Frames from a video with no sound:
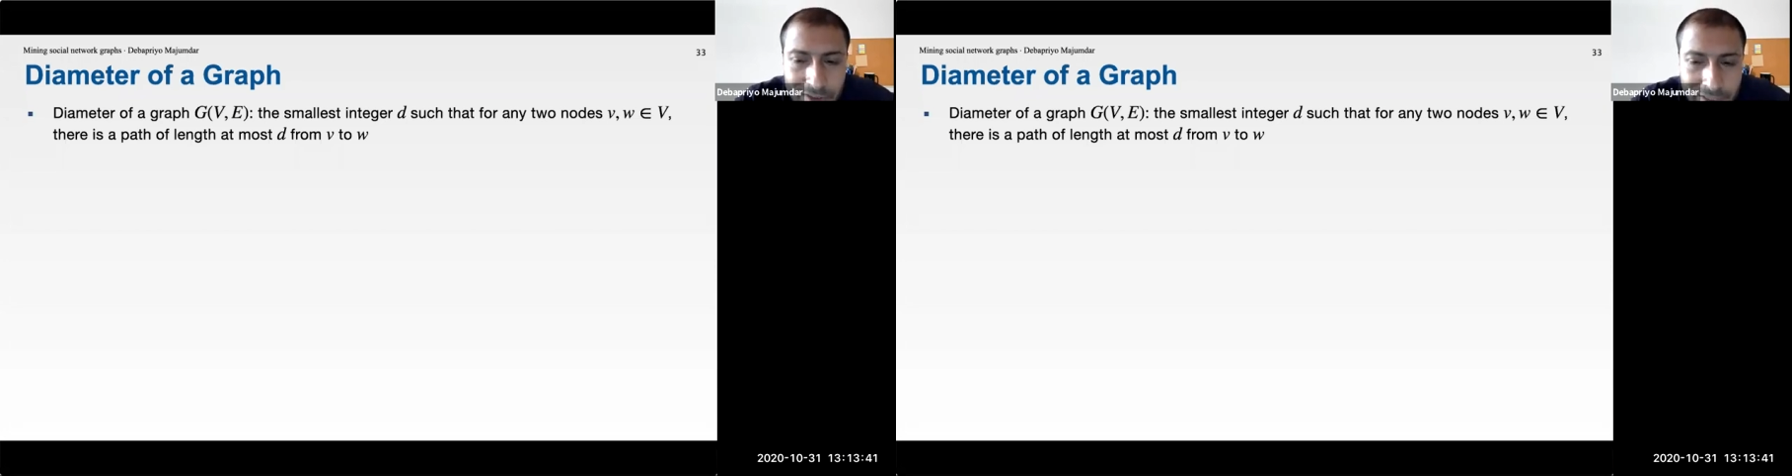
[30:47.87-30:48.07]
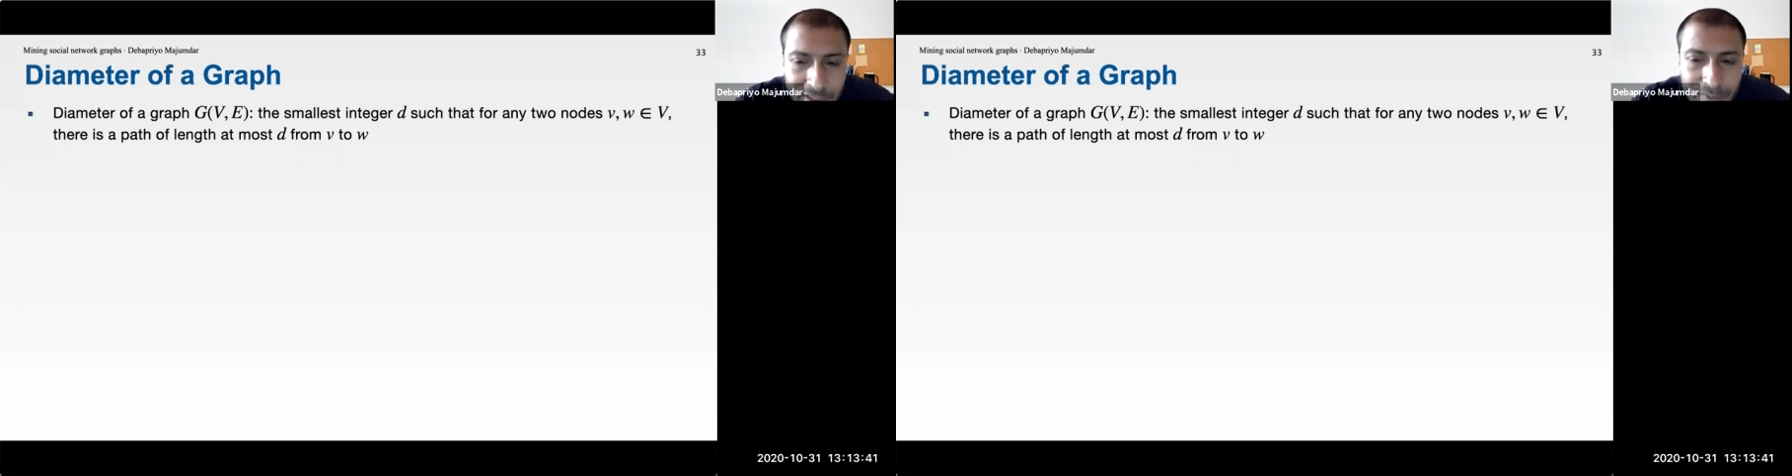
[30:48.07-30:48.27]

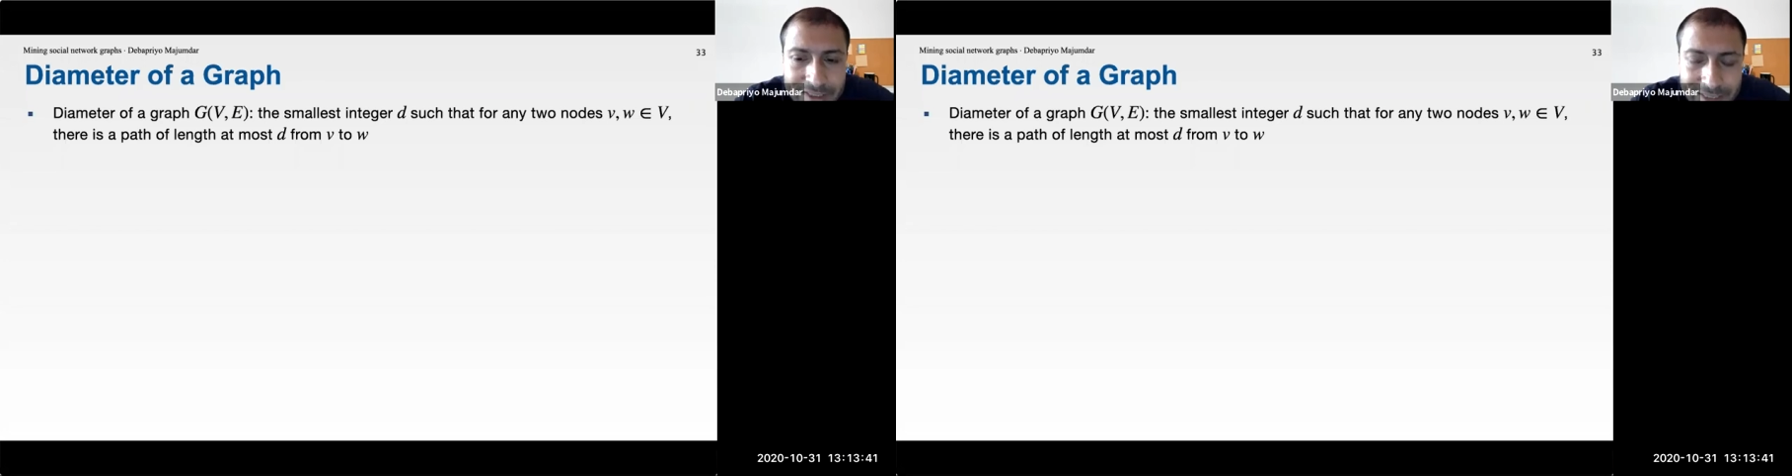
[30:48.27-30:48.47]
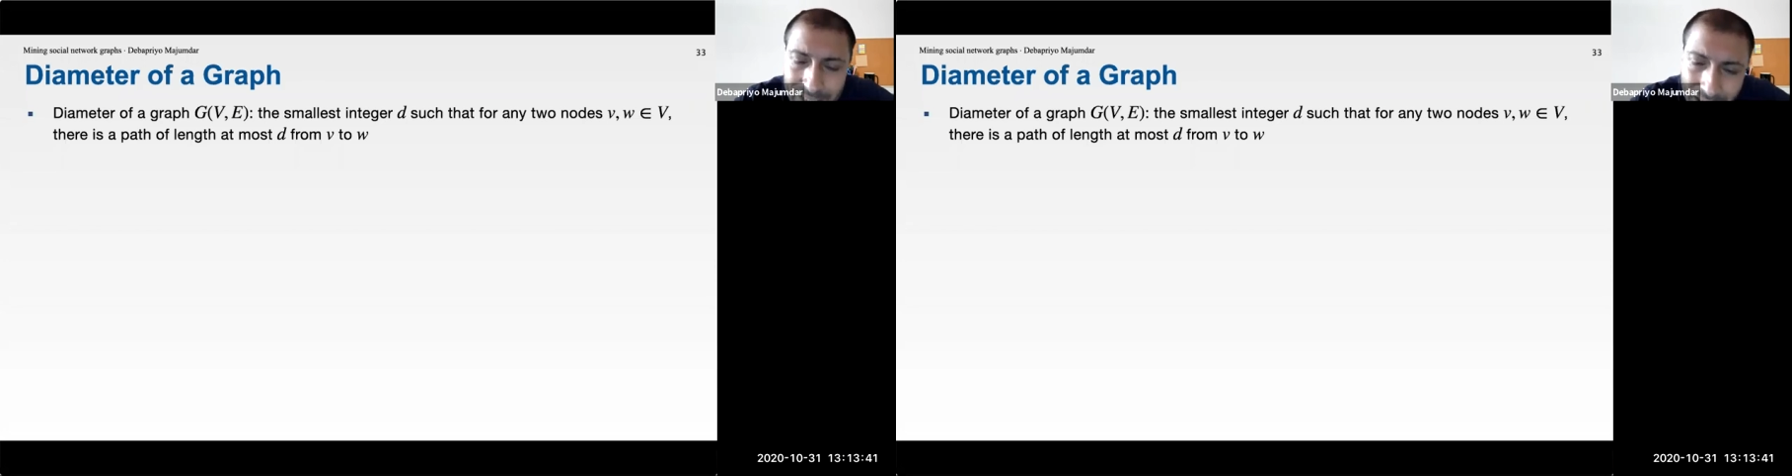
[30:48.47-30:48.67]
that
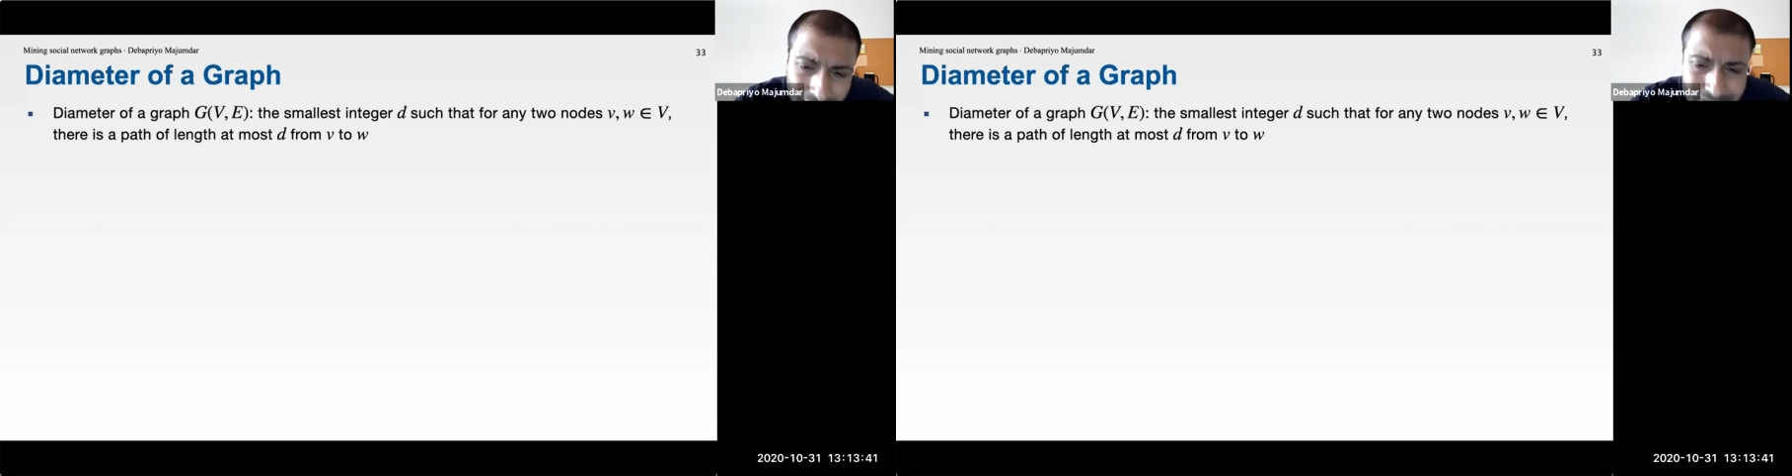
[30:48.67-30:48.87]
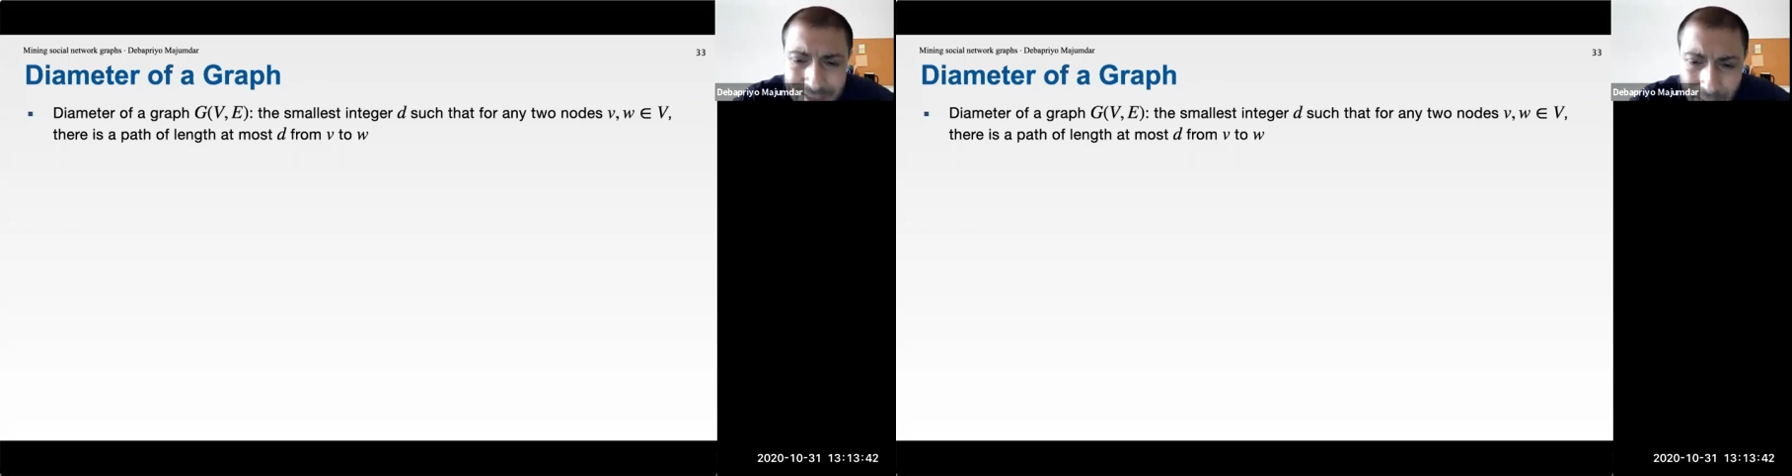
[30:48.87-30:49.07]
means there
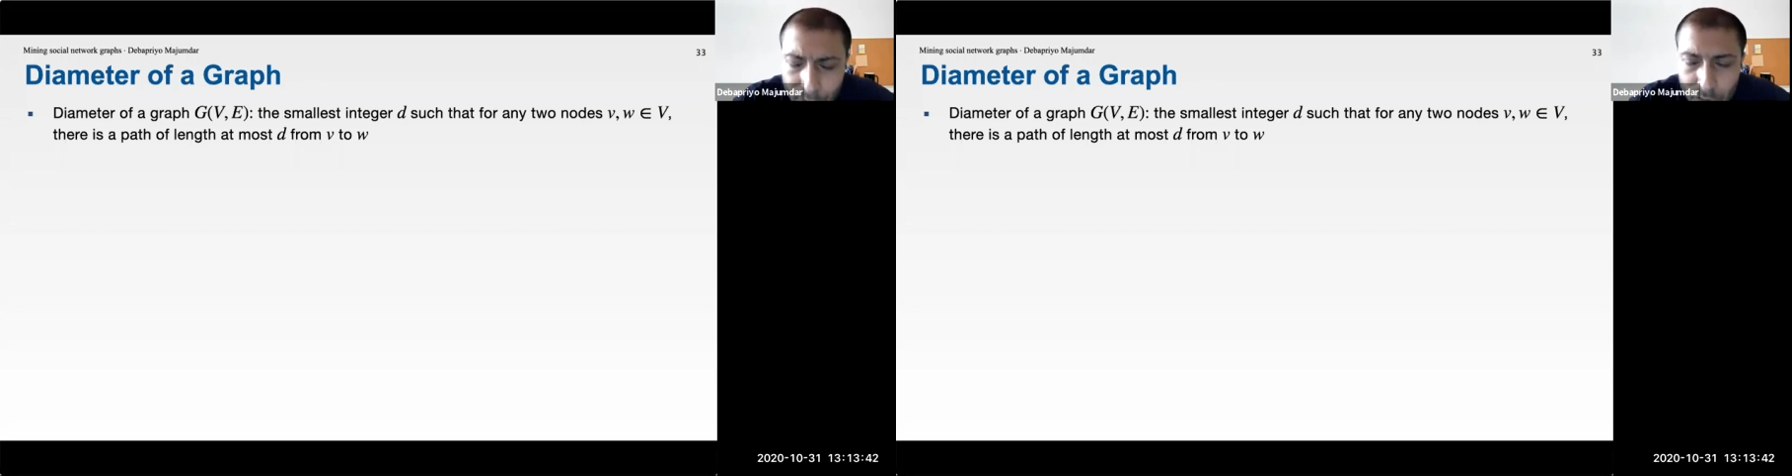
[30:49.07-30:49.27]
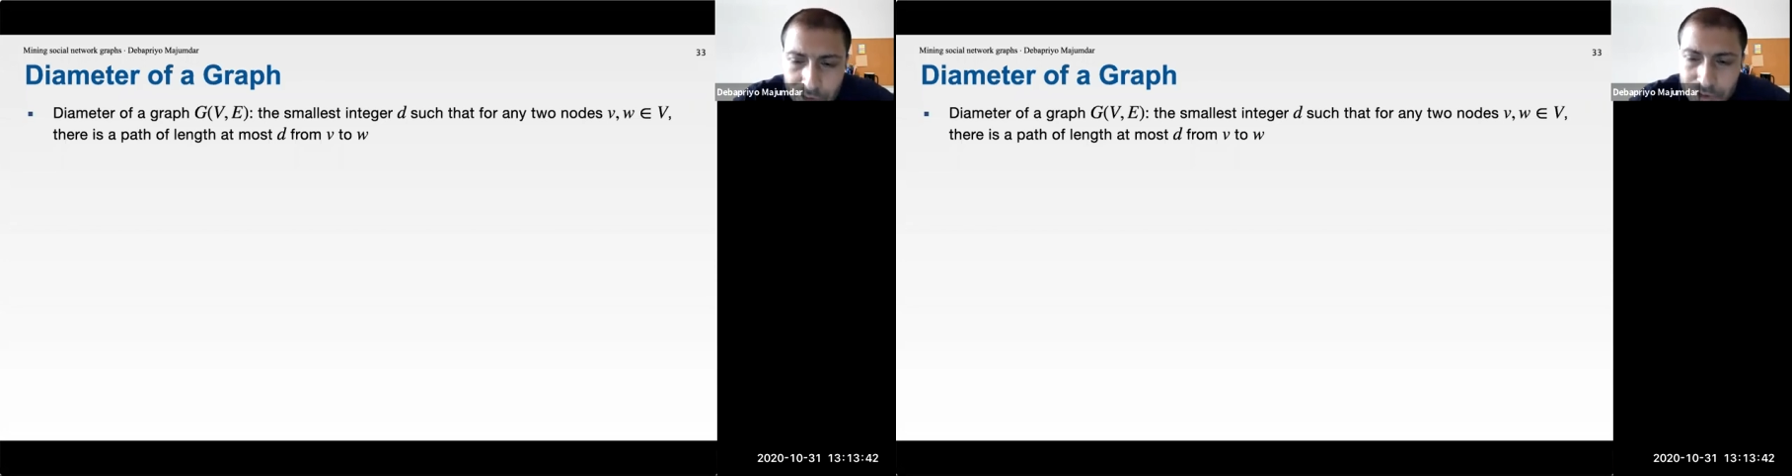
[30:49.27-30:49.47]
are
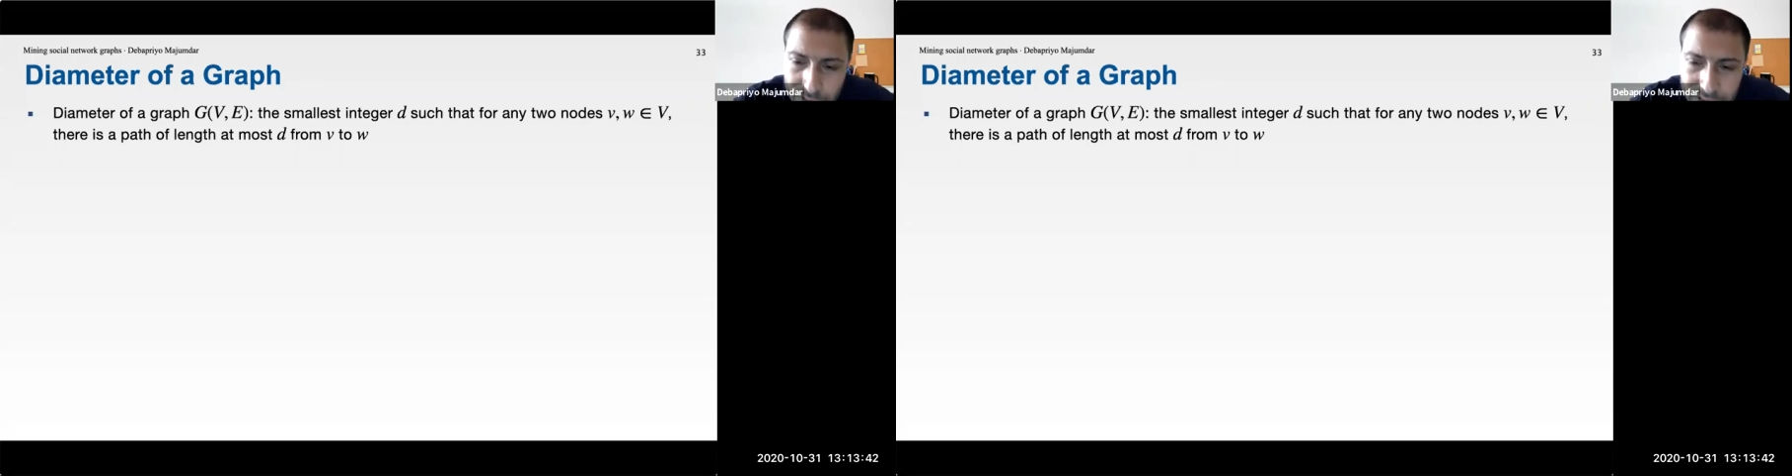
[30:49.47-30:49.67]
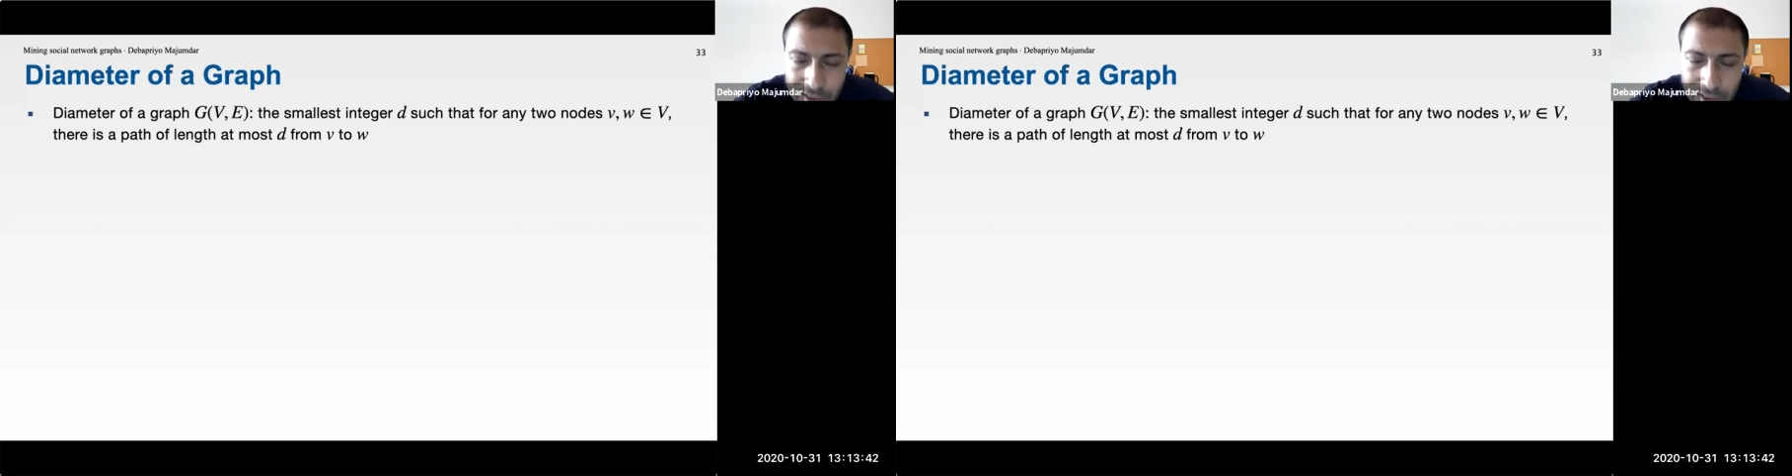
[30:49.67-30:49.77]
some nodes which